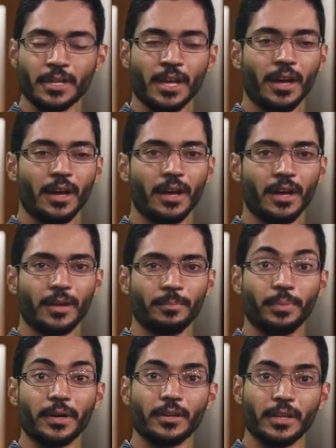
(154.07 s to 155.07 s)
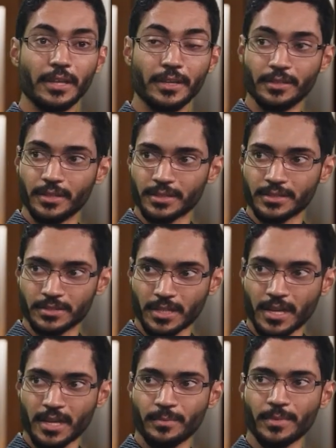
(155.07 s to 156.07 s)
Okay. Uh, but in this
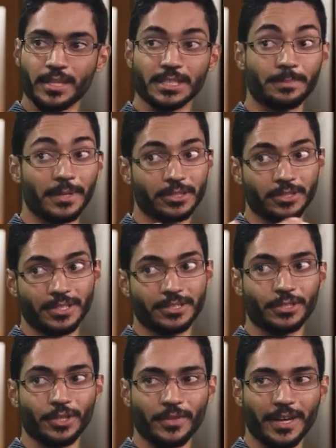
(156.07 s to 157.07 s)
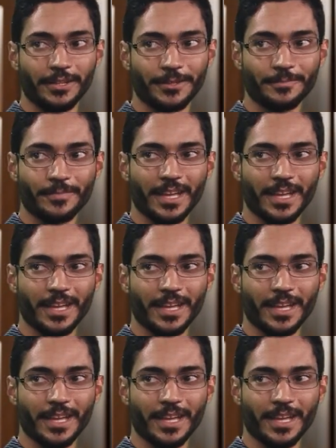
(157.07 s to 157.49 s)
time, and especially at Steel Valley,